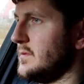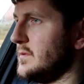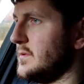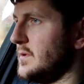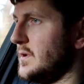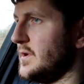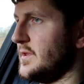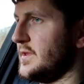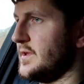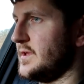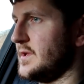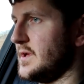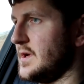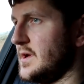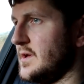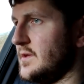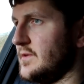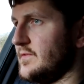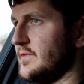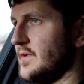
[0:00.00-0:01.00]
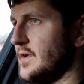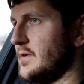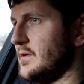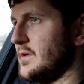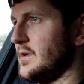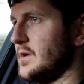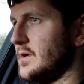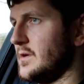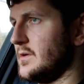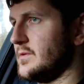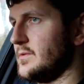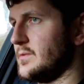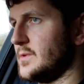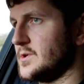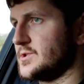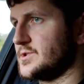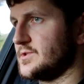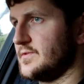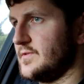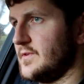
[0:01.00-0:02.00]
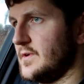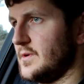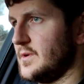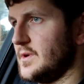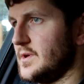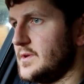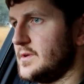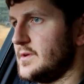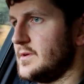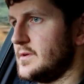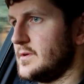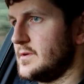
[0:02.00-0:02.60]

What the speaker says: Well, I think that is very old washer fluid.